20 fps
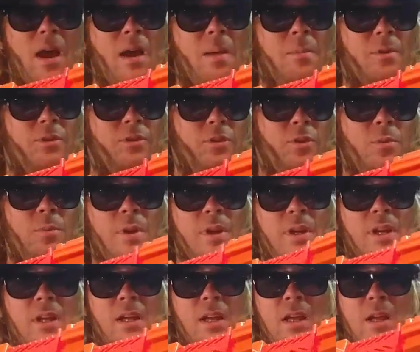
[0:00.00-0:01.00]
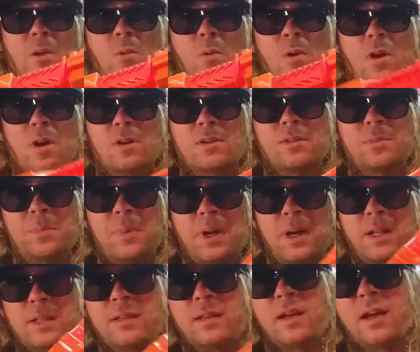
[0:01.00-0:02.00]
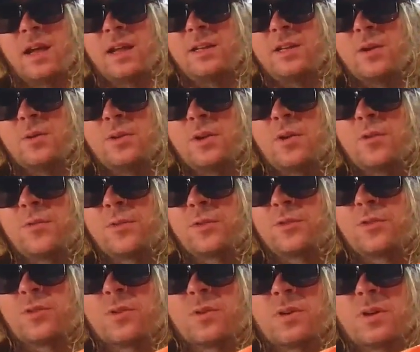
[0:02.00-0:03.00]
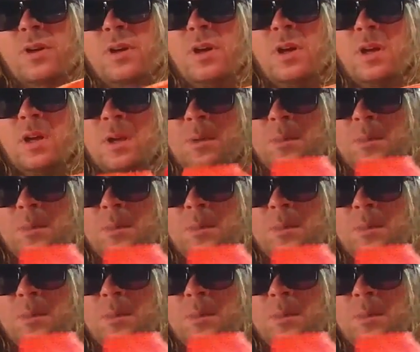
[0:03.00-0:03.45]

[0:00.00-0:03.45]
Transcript: I'm assuming it works, but I don't know for sure